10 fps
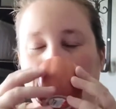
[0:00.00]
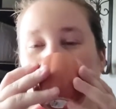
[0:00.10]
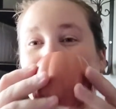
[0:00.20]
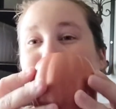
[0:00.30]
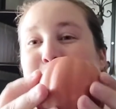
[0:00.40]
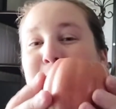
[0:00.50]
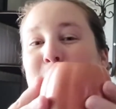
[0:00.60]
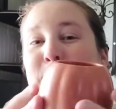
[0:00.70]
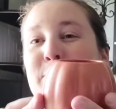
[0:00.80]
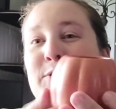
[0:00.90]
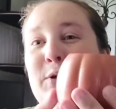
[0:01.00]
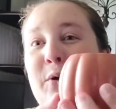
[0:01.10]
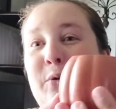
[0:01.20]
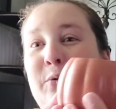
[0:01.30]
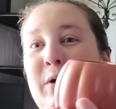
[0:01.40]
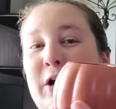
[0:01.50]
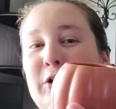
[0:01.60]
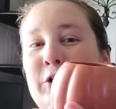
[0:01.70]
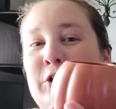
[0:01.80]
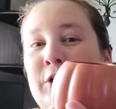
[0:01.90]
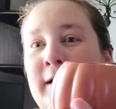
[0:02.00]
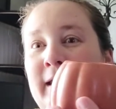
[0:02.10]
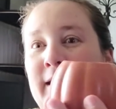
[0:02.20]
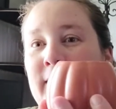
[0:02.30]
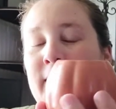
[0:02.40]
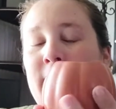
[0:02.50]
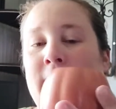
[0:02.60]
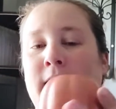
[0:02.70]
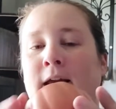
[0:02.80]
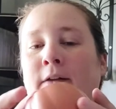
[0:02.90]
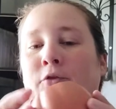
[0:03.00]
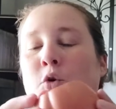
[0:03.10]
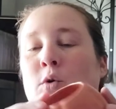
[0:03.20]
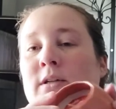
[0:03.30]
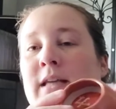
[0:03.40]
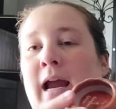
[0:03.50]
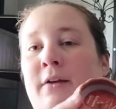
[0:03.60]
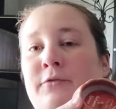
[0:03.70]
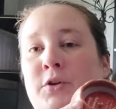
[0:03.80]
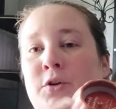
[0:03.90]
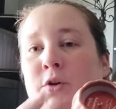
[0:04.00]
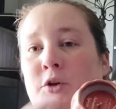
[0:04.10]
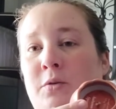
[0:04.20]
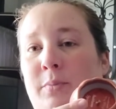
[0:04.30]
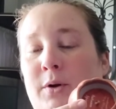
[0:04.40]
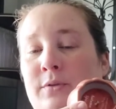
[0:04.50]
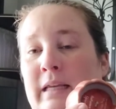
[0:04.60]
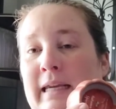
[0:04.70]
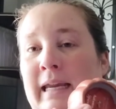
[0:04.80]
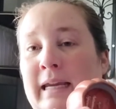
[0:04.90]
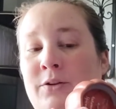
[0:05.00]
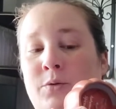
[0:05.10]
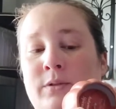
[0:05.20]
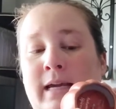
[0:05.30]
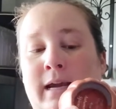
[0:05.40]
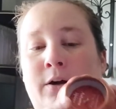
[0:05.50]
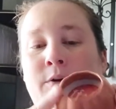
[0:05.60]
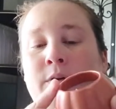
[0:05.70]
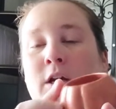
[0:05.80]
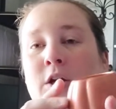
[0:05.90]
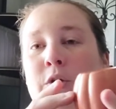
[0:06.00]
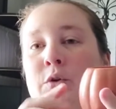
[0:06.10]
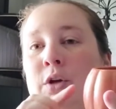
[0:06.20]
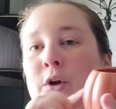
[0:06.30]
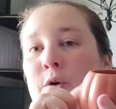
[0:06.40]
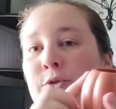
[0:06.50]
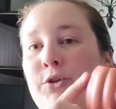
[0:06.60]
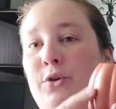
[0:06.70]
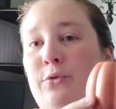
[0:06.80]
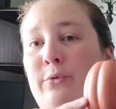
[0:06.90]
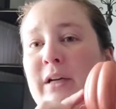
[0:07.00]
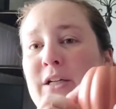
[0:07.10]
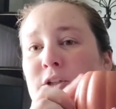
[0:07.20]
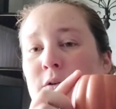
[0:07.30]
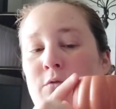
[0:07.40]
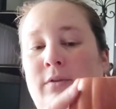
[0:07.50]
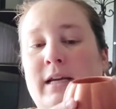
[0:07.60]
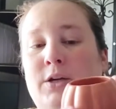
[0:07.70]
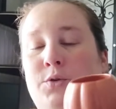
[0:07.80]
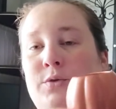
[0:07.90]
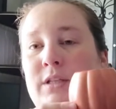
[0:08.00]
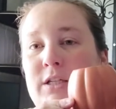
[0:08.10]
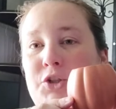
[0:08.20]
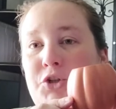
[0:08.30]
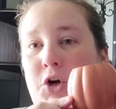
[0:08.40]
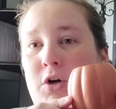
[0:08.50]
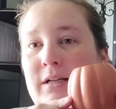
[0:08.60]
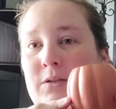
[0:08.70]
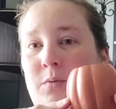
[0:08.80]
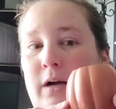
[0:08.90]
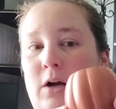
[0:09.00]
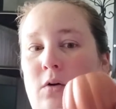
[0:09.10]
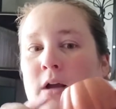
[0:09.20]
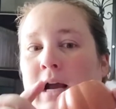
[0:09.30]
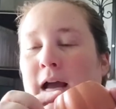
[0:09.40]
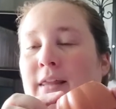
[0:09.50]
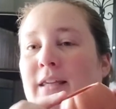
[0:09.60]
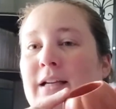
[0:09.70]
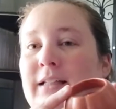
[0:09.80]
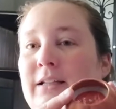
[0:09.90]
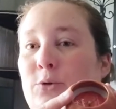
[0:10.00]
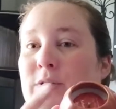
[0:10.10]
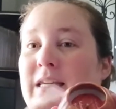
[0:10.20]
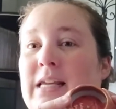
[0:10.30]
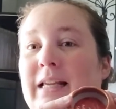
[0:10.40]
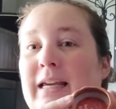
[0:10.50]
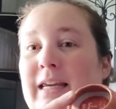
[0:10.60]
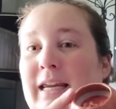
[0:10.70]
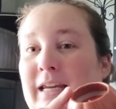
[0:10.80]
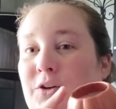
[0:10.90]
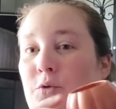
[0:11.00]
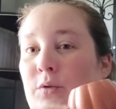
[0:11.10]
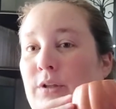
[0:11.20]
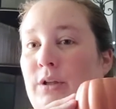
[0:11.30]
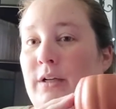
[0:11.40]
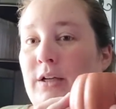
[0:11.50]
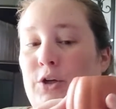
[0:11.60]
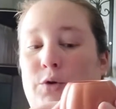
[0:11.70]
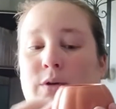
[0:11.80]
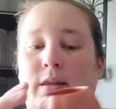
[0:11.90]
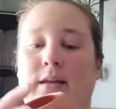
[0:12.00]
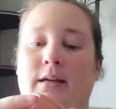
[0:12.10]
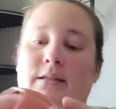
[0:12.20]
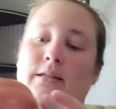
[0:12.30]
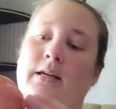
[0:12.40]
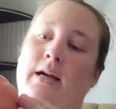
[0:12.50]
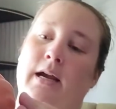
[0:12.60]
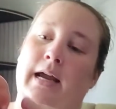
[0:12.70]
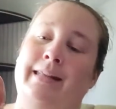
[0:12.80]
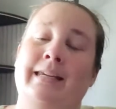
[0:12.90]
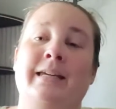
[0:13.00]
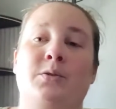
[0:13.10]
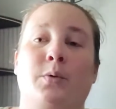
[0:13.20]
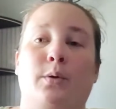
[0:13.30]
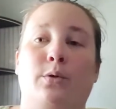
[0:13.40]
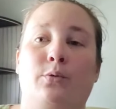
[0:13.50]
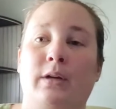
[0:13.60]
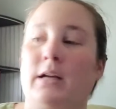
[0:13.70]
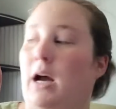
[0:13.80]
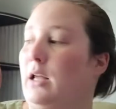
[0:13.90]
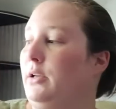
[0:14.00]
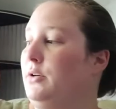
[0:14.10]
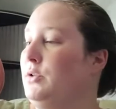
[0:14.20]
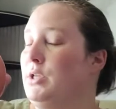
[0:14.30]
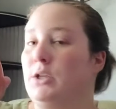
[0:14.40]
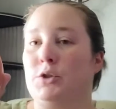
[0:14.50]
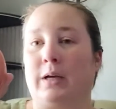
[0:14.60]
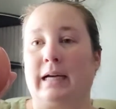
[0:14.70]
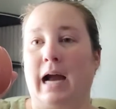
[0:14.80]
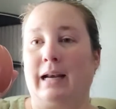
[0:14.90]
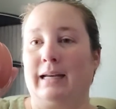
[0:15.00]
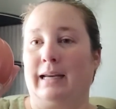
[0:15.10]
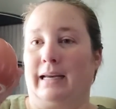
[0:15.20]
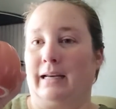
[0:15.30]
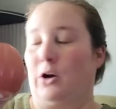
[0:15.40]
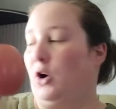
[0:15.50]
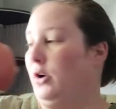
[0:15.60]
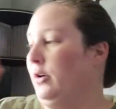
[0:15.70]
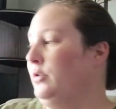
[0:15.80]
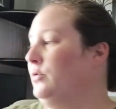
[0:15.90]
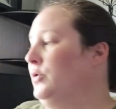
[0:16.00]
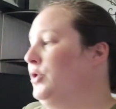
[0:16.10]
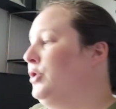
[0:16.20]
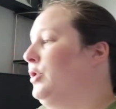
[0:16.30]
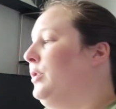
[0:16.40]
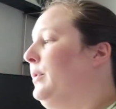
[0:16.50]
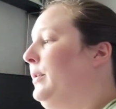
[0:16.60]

and it smells so good. And of course, after you burn the candle down, you could also re reuse this jar as well. I think a little tea light candle would look cute in this. And these were $3, so I got it in orange,